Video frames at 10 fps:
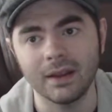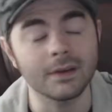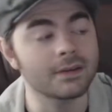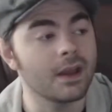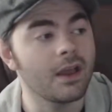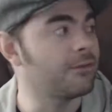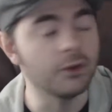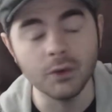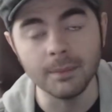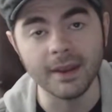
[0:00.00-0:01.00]
because if you
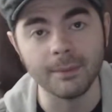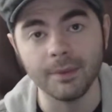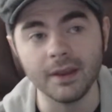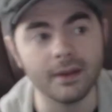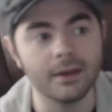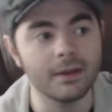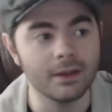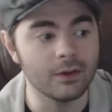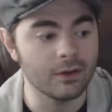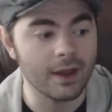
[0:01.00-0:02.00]
do it, make it big,
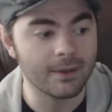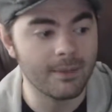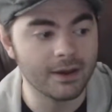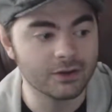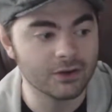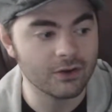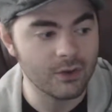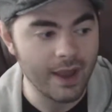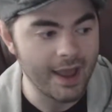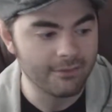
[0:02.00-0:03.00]
you got to make sure
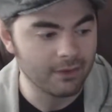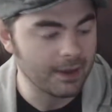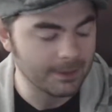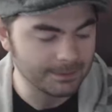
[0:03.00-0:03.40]
you have